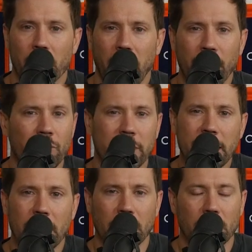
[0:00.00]
I don't
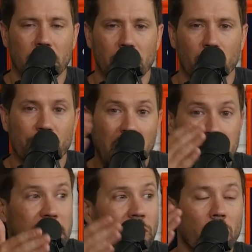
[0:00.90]
get it. We've got
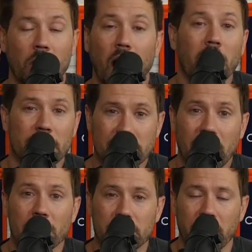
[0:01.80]
Nico Collins
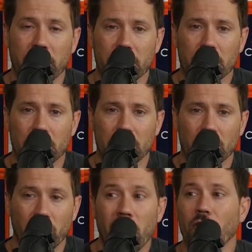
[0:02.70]
out there.
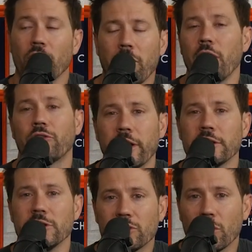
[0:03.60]
We all know how great
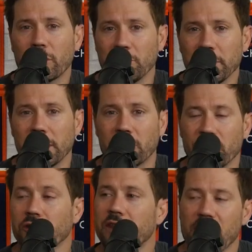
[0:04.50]
Nico can be.
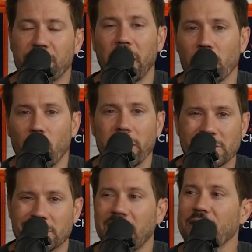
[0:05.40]
Clearly, they found a way to
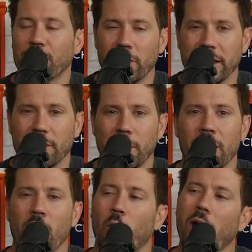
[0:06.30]
stifle him.
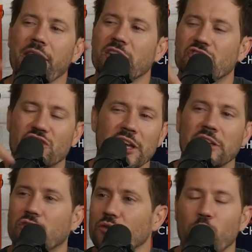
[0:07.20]
Why the
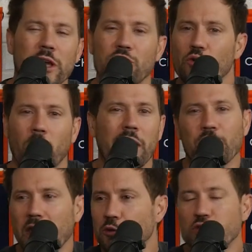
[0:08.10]
shit couldn't we do whatever
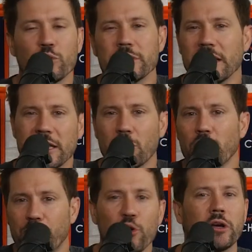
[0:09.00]
they were doing to Nico
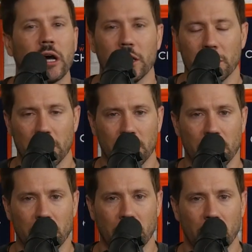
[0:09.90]
to Puka?
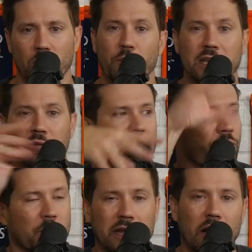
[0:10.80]
Or were we giving
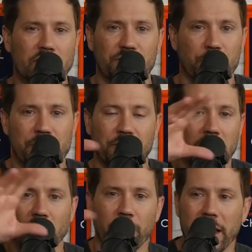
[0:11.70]
everybody else free
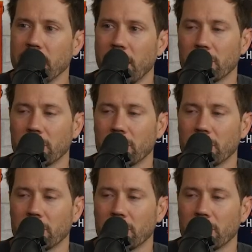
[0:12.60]
fucking reign?